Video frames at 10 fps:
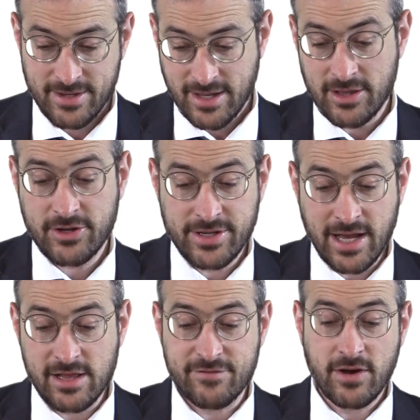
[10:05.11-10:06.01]
One
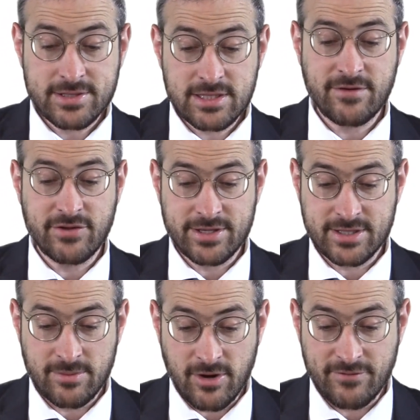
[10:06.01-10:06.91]

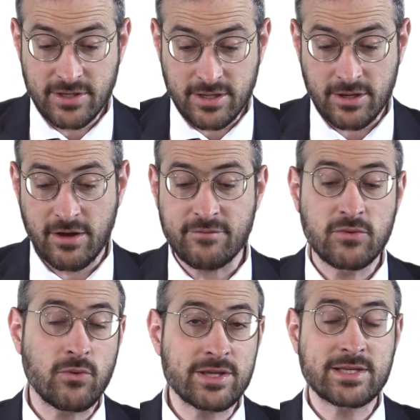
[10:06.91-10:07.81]
is
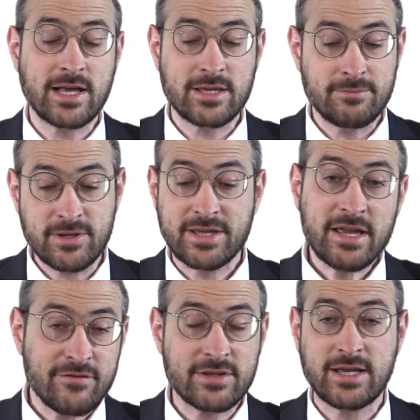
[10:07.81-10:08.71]
not allowed to build,
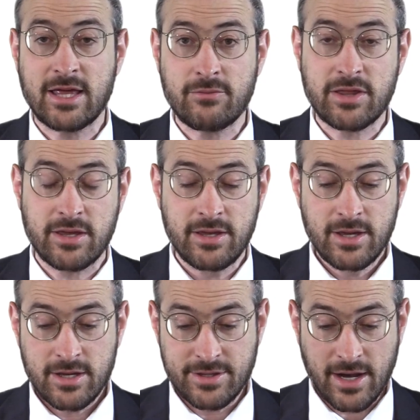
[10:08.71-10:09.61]
even together with a,
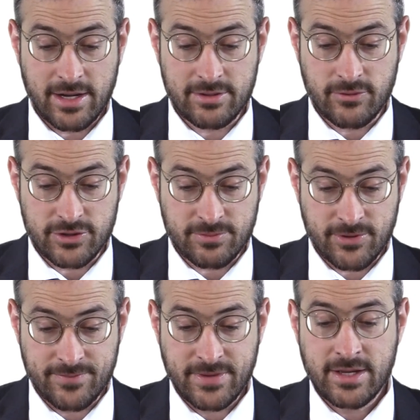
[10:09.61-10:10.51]
an idol
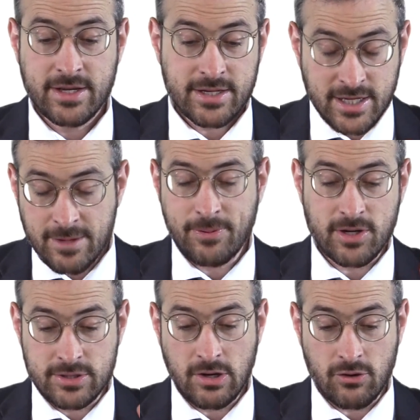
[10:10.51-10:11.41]
worshiper. Kipa
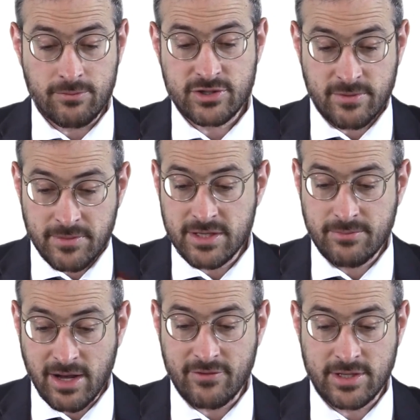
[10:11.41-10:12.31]
a dome,
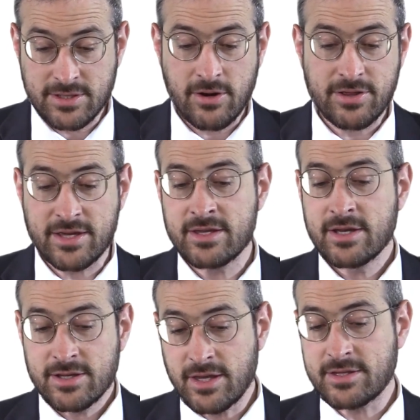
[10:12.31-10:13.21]
that,
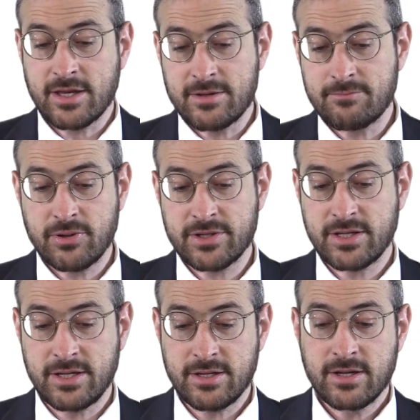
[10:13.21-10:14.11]
that they put
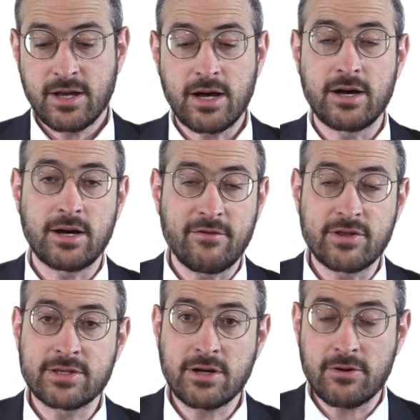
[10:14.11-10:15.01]
the uh,
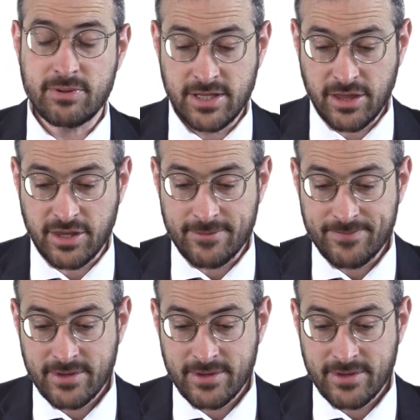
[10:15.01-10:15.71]
Avedazar beneath it.